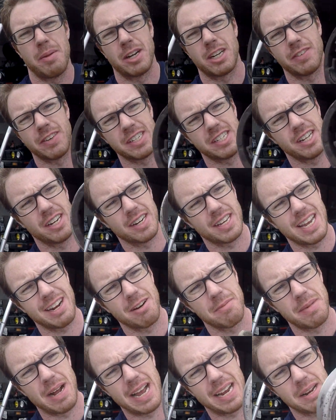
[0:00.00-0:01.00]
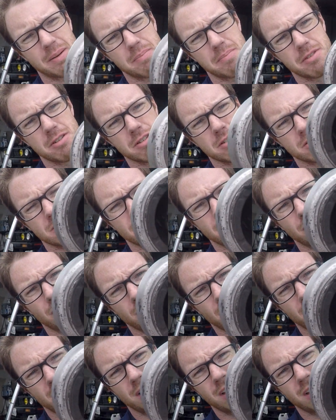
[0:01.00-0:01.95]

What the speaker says: you see it on camera, but I can move